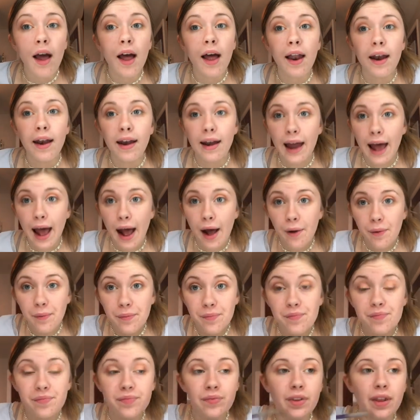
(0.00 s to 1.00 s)
Now
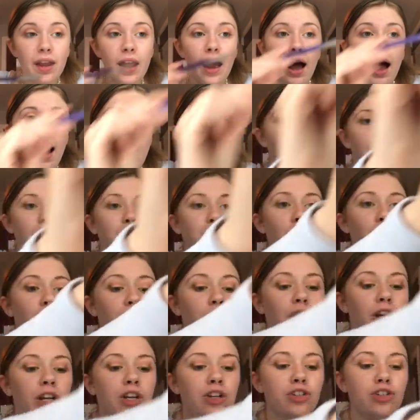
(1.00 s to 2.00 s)
I'm
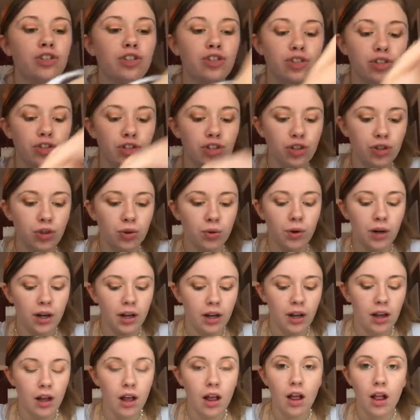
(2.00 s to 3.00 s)
going to do
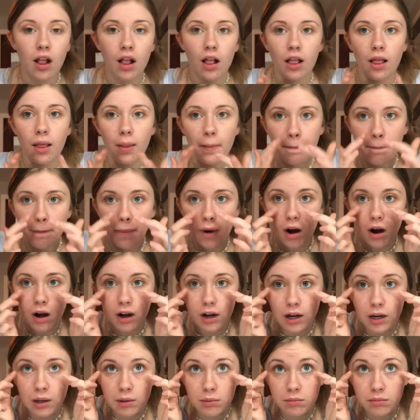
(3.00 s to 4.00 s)

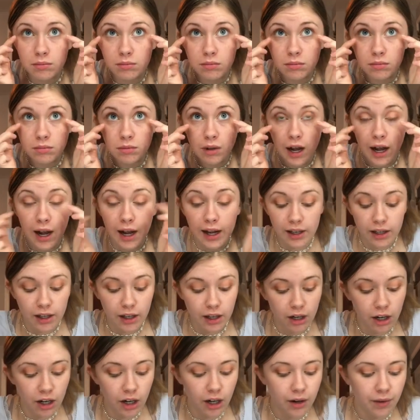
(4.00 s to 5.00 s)
bottom
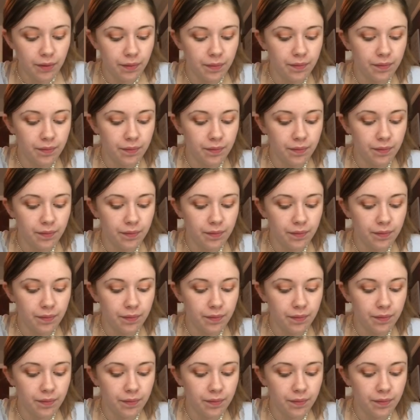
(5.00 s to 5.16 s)
eyeliner.